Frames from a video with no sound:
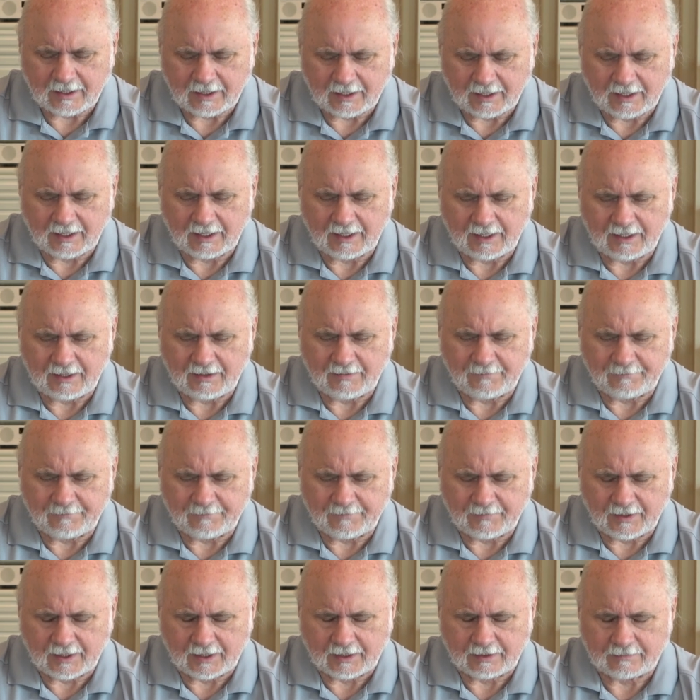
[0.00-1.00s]
Amen.
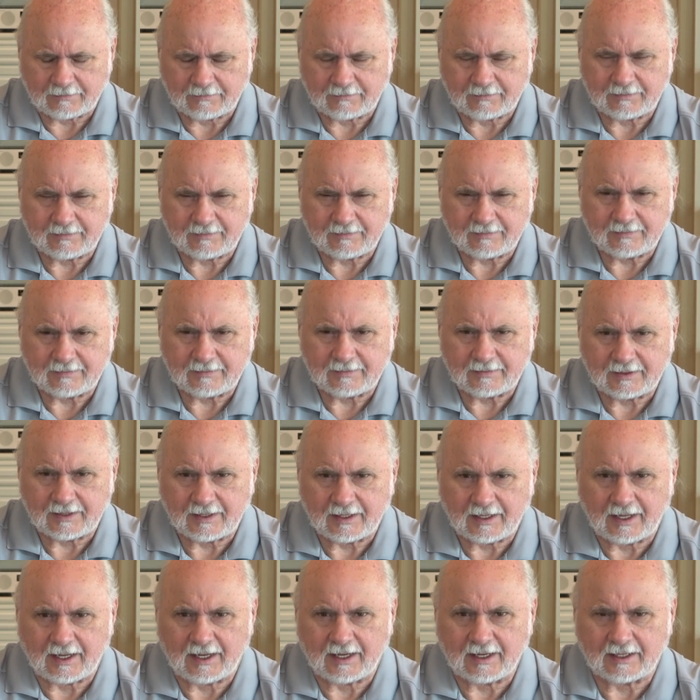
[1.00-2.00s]

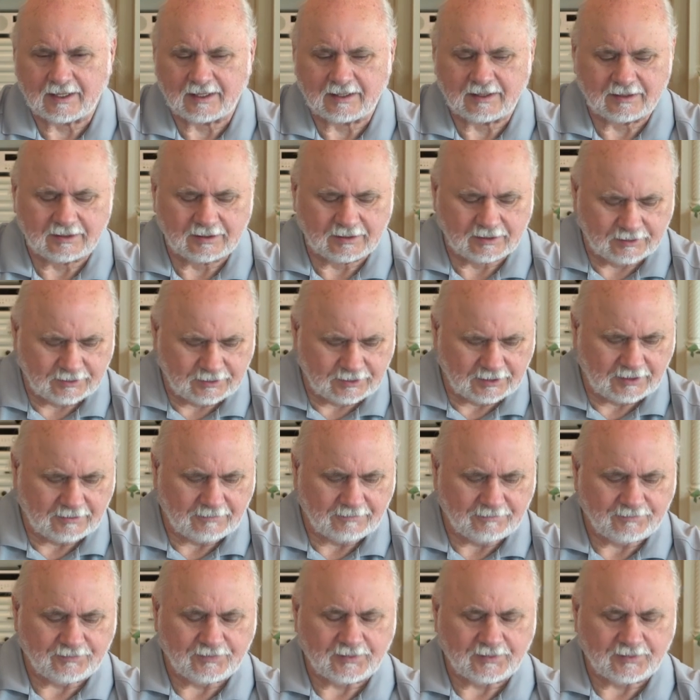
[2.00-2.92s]
Hallelujah.